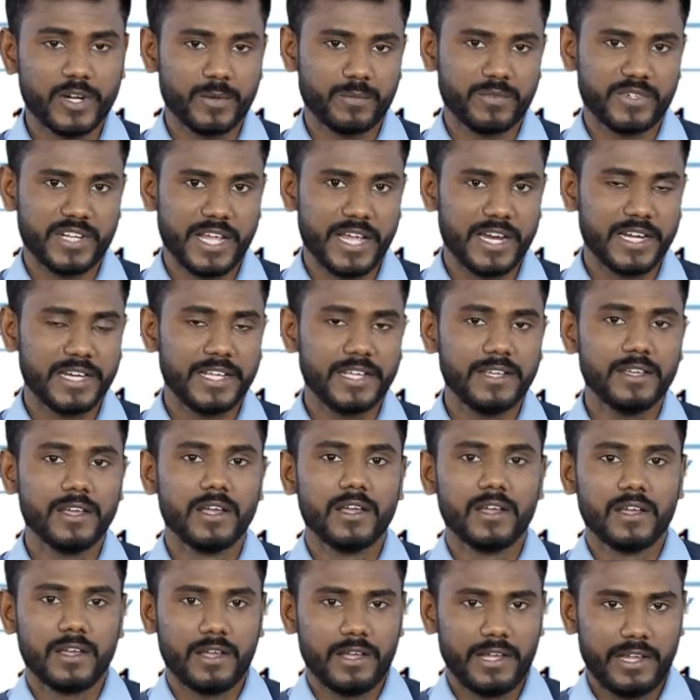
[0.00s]
from Tally
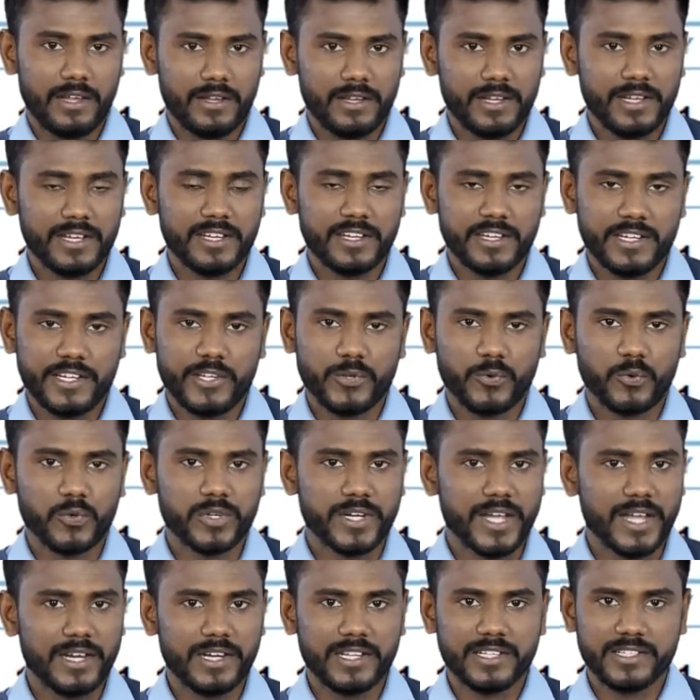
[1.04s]
EDU,
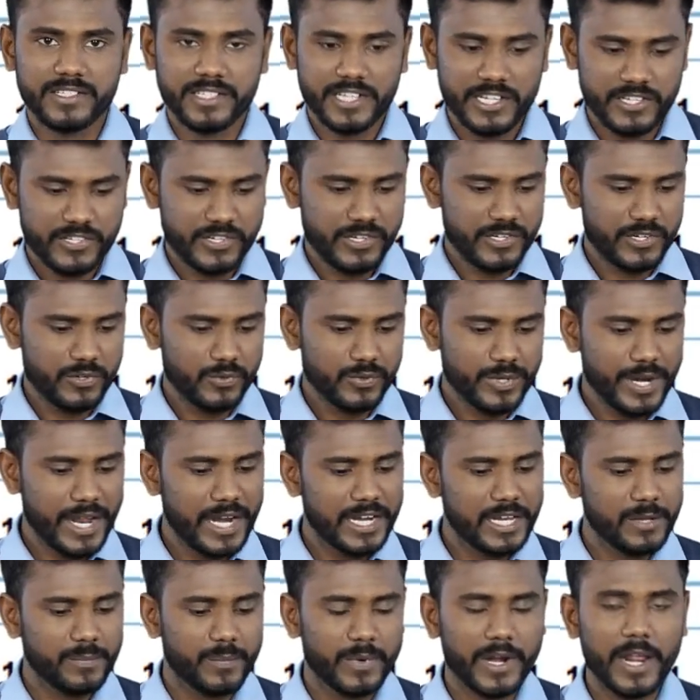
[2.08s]
Tally Education, to
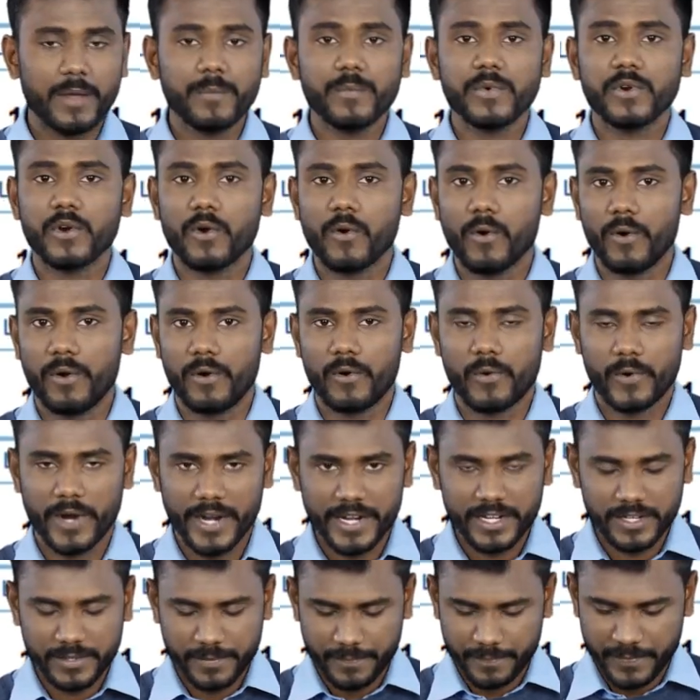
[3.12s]
Tally Prime Gold,
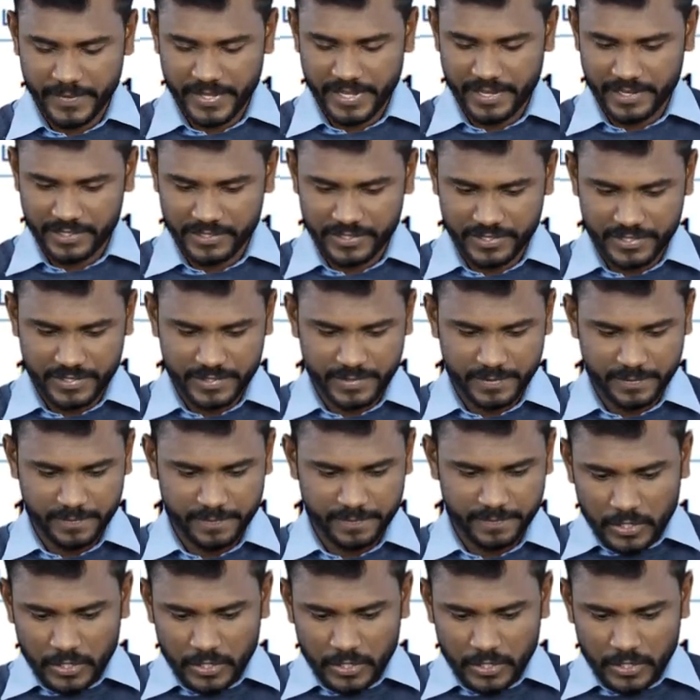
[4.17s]
right? Yes.